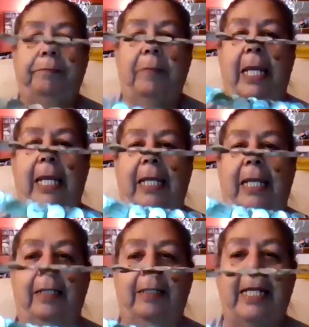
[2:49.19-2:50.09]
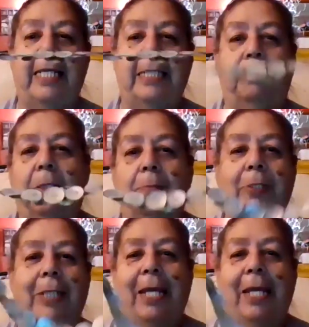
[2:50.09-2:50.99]
and they just put them
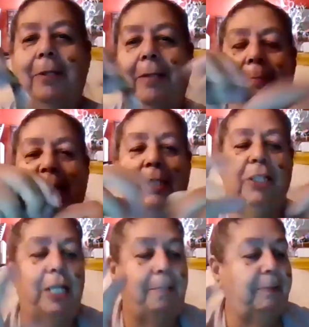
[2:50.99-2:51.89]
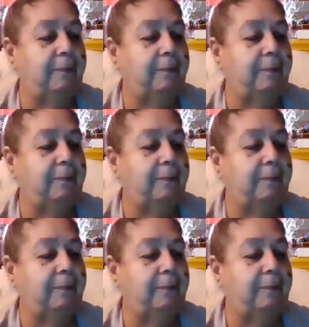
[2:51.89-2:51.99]
together and make the shape of